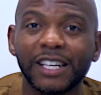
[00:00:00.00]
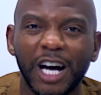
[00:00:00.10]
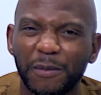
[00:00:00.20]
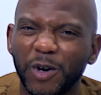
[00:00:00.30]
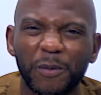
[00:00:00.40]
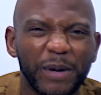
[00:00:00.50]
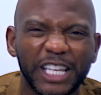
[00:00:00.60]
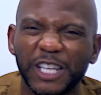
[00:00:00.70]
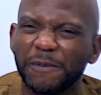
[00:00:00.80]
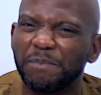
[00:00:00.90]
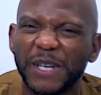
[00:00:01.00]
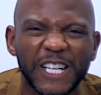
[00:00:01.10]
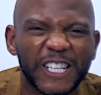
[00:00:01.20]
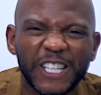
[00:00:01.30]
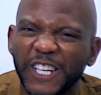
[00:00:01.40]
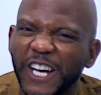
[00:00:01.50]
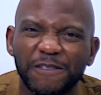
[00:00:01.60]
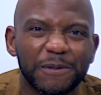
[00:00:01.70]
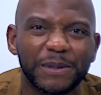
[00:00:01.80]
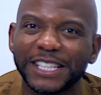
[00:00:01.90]
I'm going to make you bigger than you
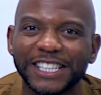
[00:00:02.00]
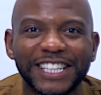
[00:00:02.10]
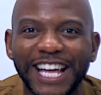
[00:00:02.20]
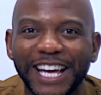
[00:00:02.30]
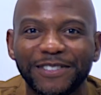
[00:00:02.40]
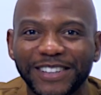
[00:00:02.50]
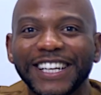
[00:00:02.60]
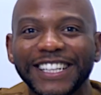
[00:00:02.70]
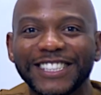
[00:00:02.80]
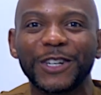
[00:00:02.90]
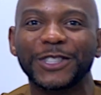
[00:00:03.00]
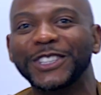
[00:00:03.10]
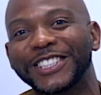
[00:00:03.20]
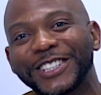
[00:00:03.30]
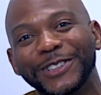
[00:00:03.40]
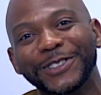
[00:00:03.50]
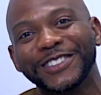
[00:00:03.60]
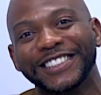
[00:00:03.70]
ever been in your life. Talk to you soon.